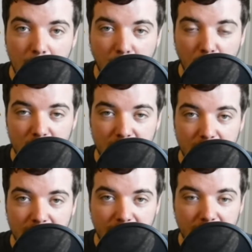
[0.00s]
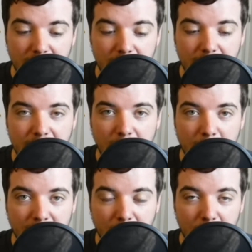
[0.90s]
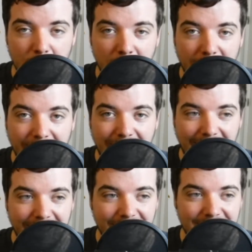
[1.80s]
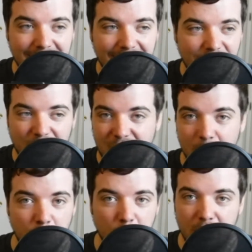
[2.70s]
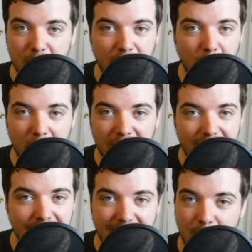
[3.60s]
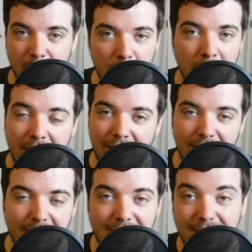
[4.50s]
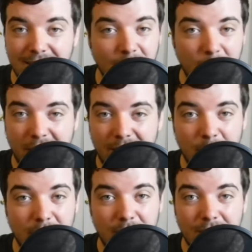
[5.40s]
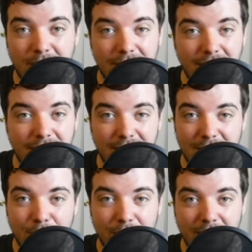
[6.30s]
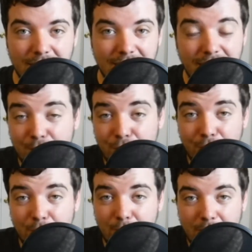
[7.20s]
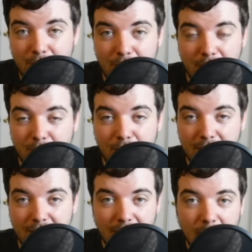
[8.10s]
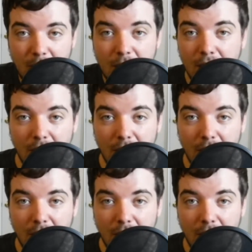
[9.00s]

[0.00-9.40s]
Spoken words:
plosives that are coming through the mic, and it's just going to ruin your recordings and sound really bad. And it's not something that you can easily fix, if you can fix it at all,